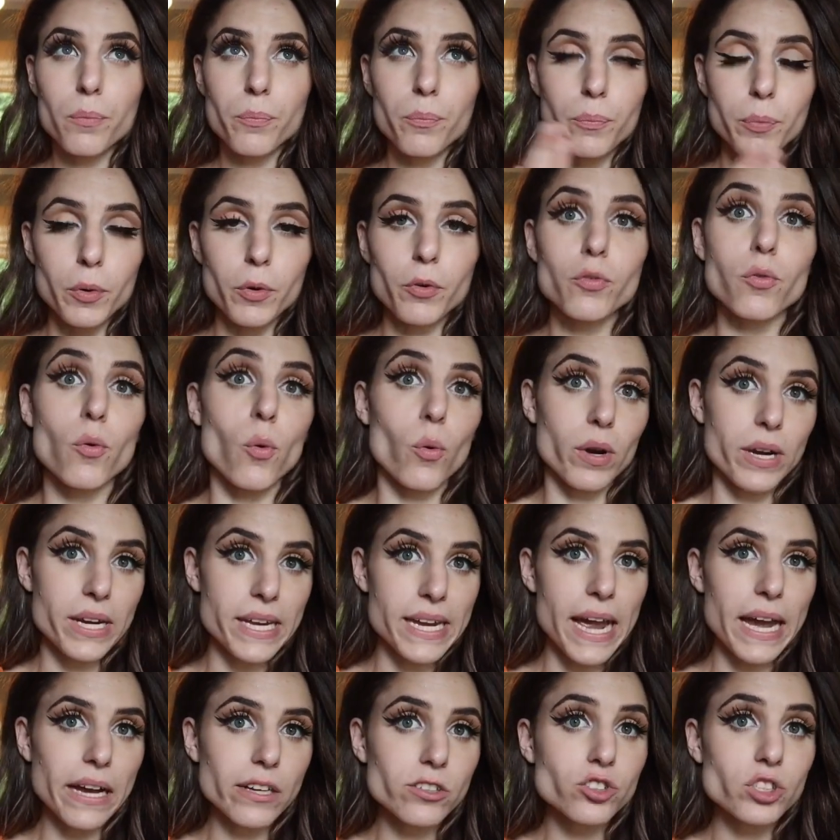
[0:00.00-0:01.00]
before he
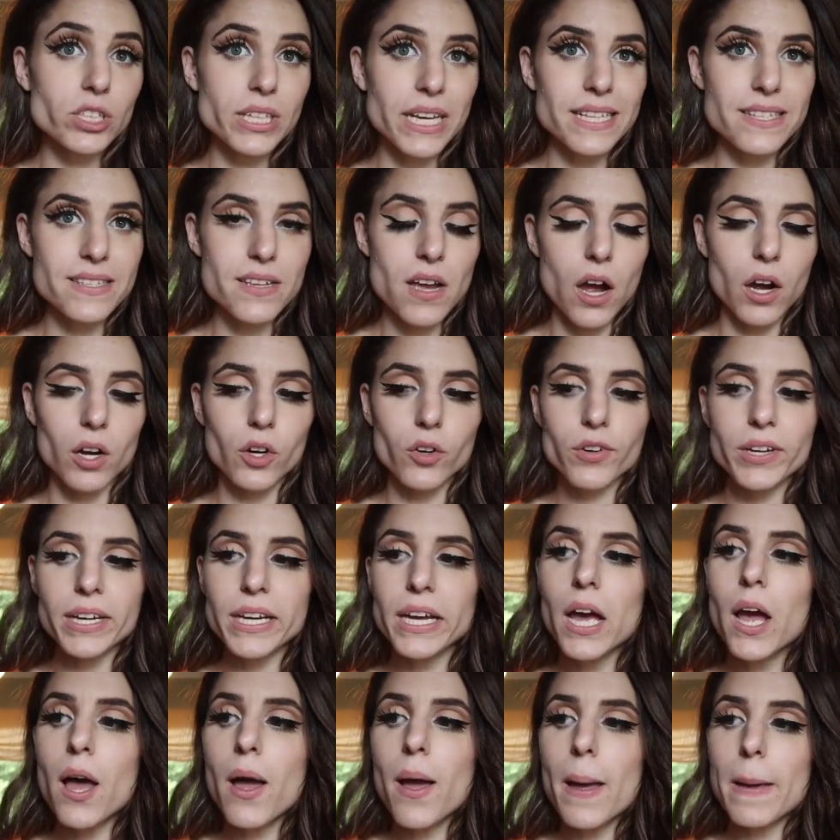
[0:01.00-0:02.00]
actually gets hungry,
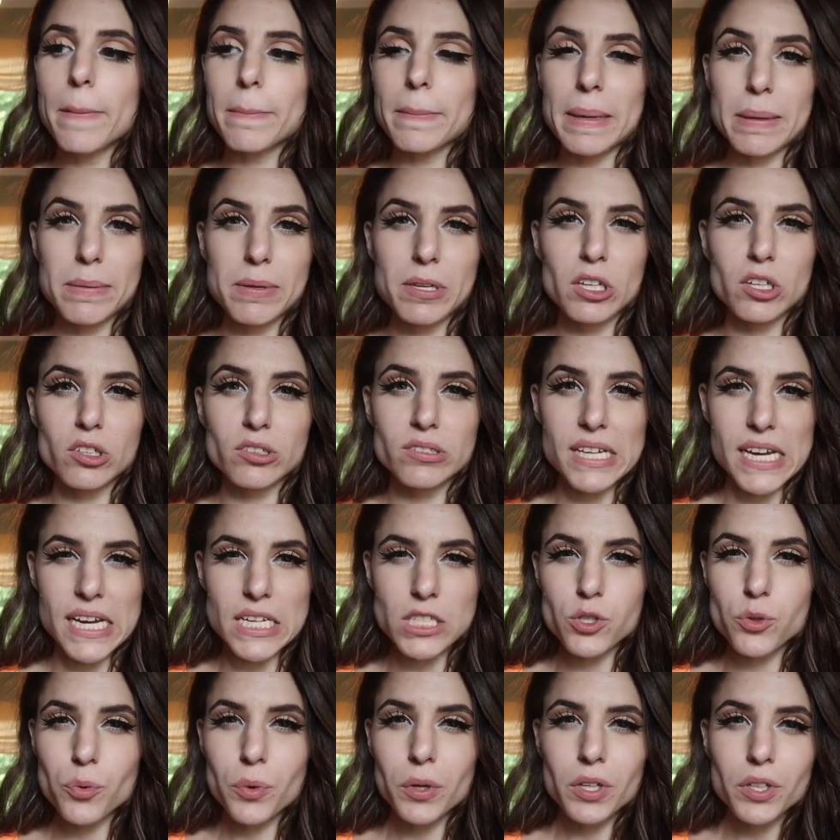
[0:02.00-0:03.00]
maybe he'll take
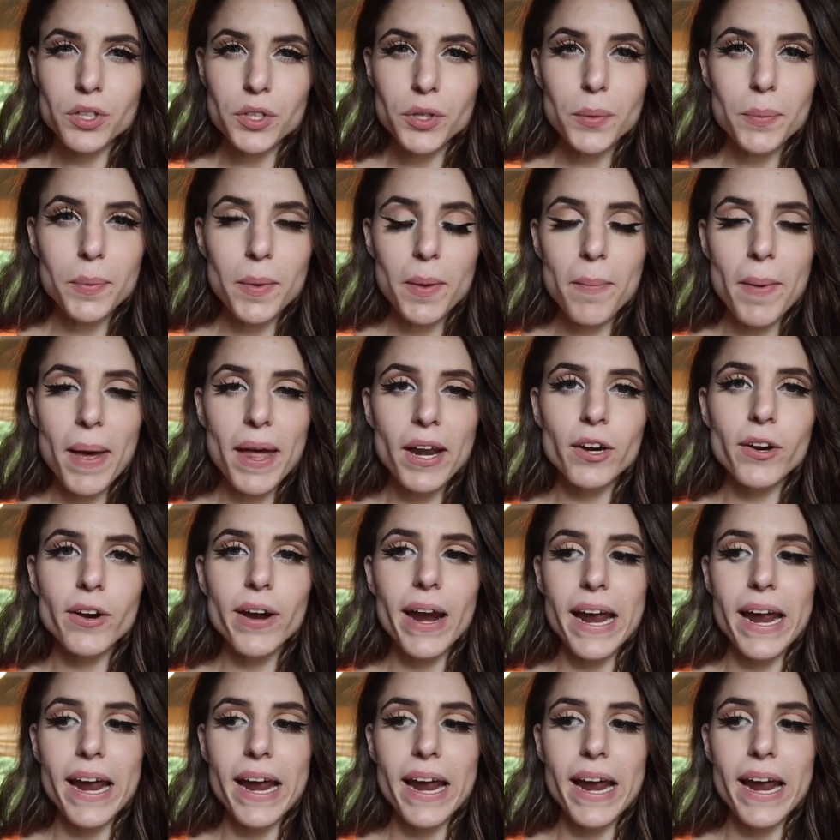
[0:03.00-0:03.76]
to it a little bit better.